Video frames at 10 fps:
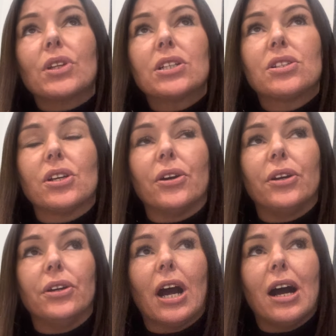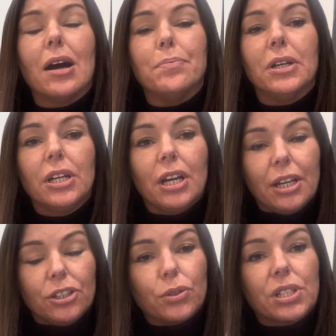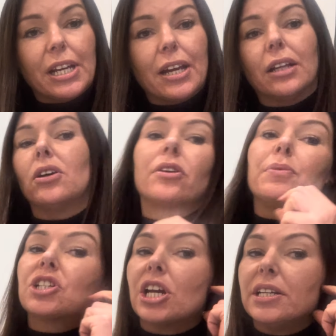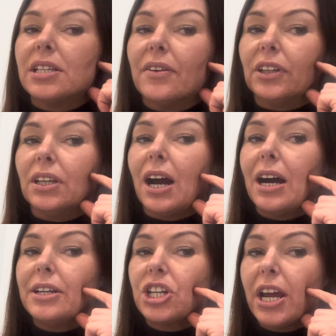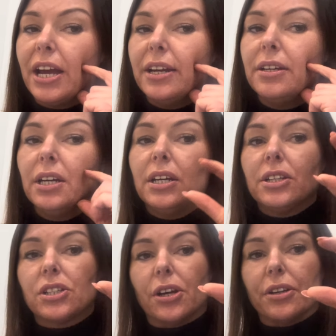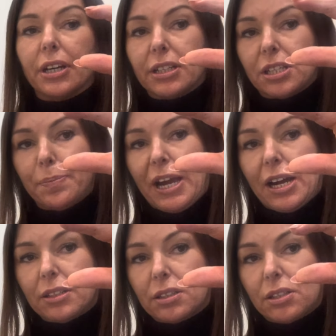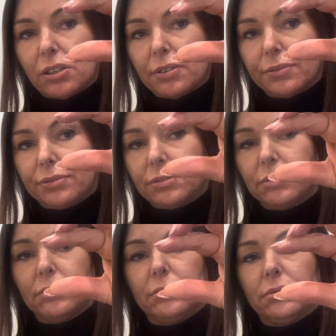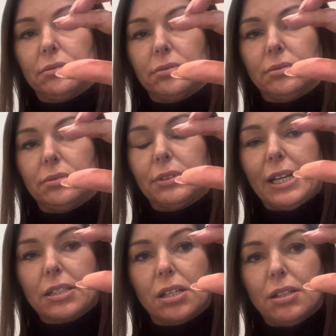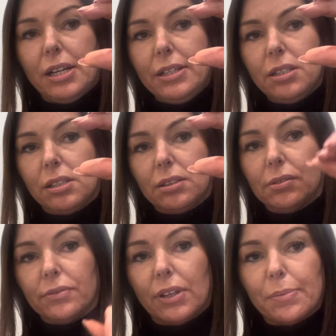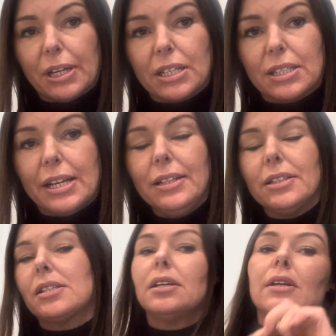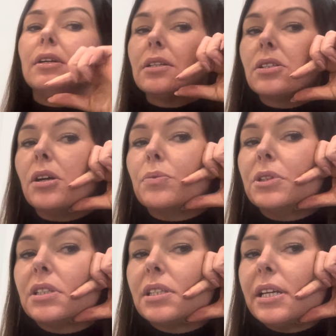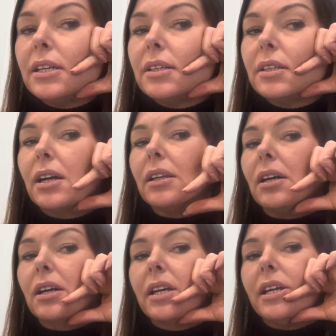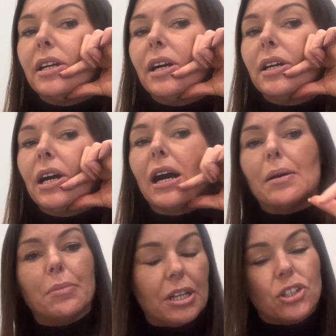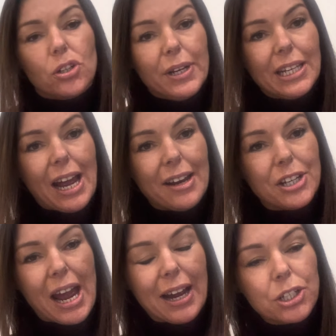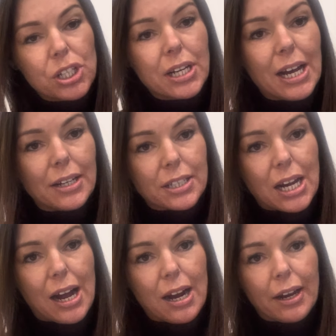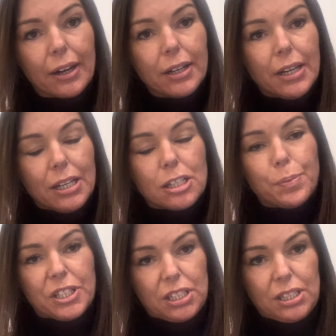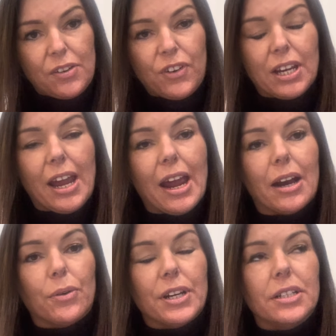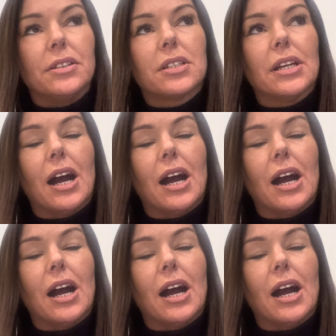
So you'll see a lot of machines have a large head, so it's about sort of that size, if that makes sense. So it would sit along here. Doing that, you actually can't target specific areas,